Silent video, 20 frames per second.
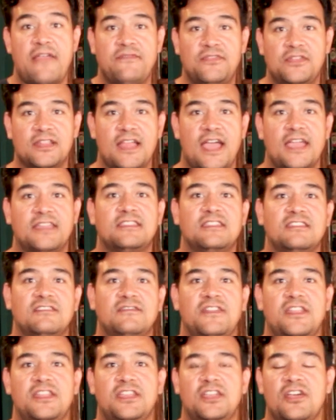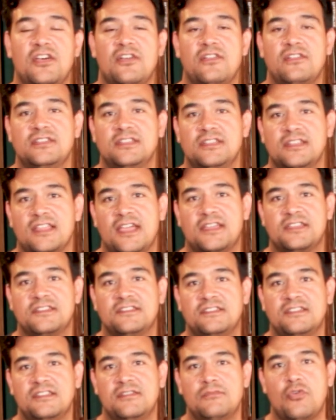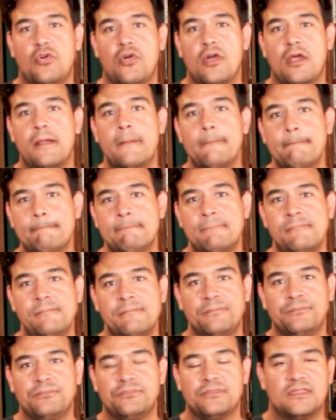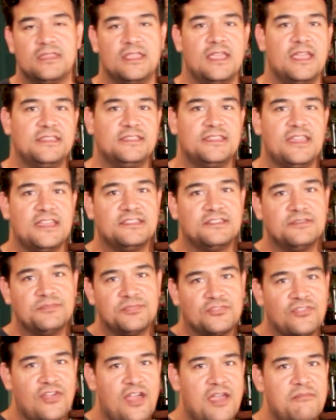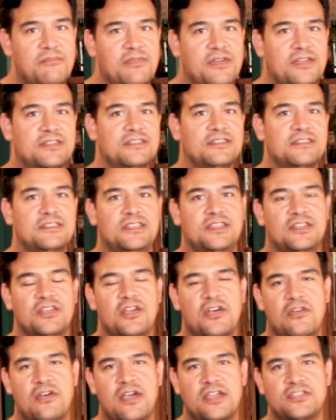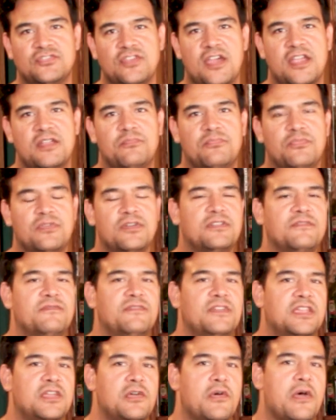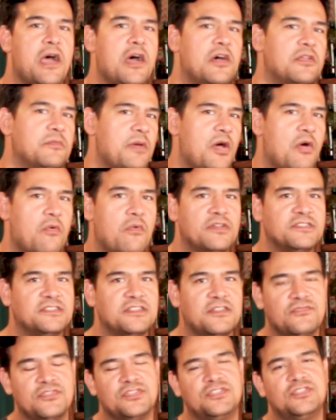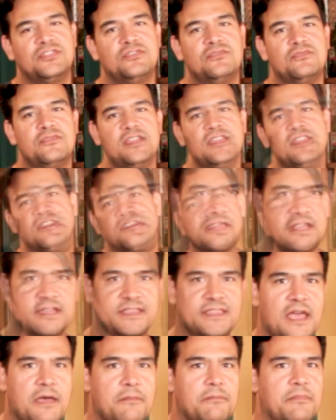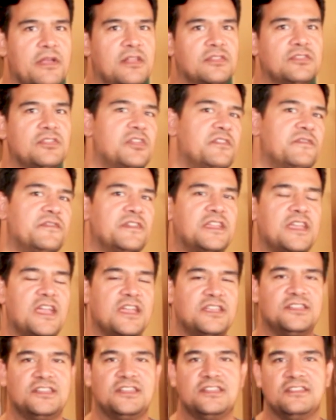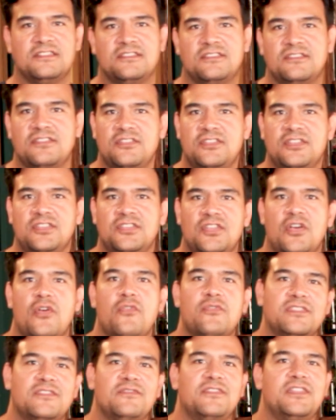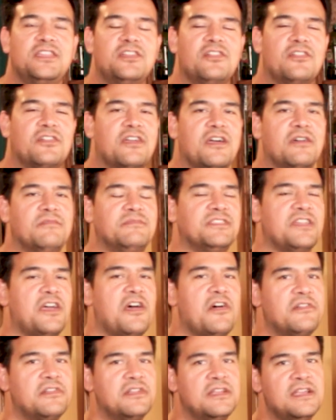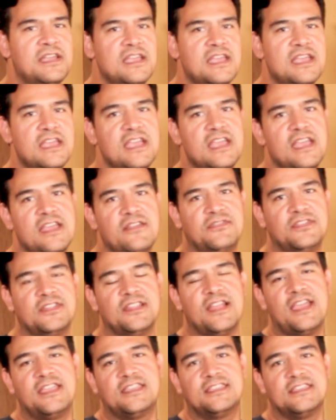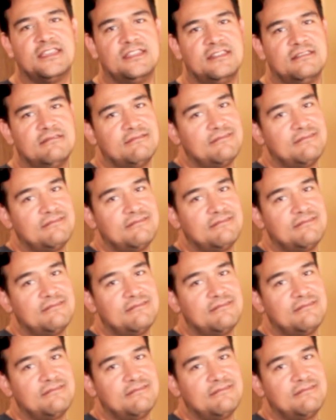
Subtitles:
If you like this video and you'd like to see more, hit that subscribe button. You know, I try to put a video out about once every 2 weeks. Click that bell notification so you know when the video comes out. If you liked it,